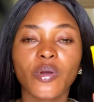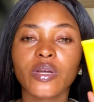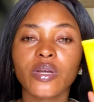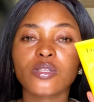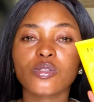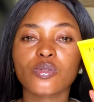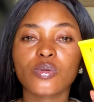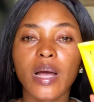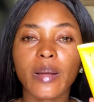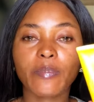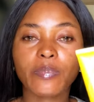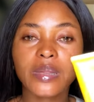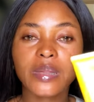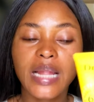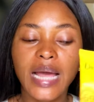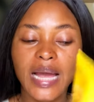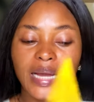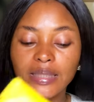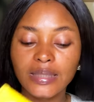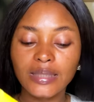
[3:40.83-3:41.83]
going to
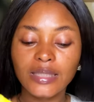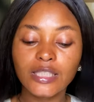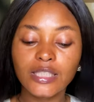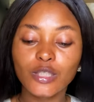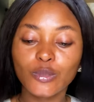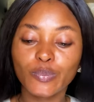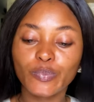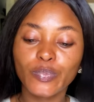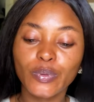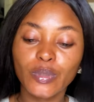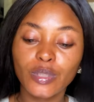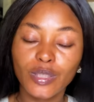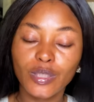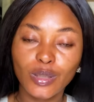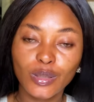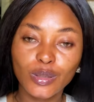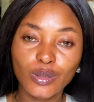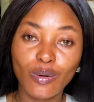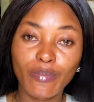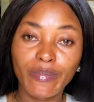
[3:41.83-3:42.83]
apply this
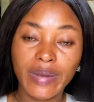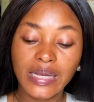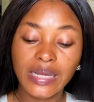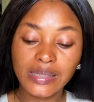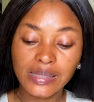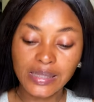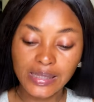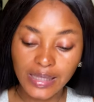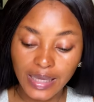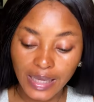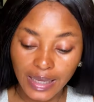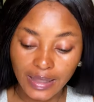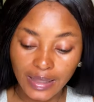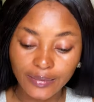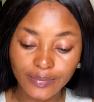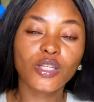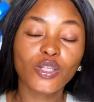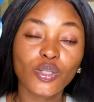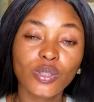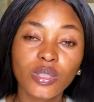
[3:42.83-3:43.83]
product on my
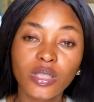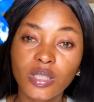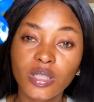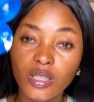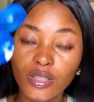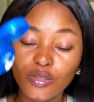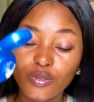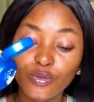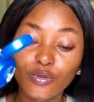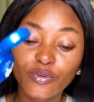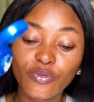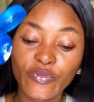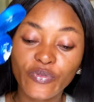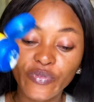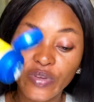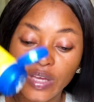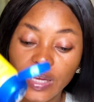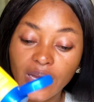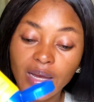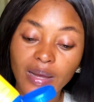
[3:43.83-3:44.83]
skin using the
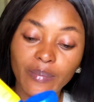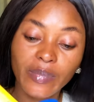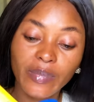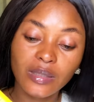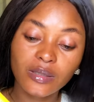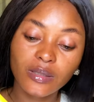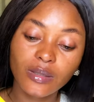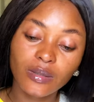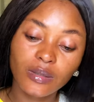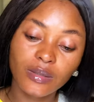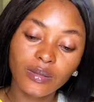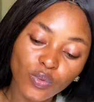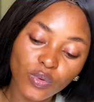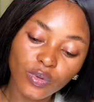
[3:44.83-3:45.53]
2-finger method.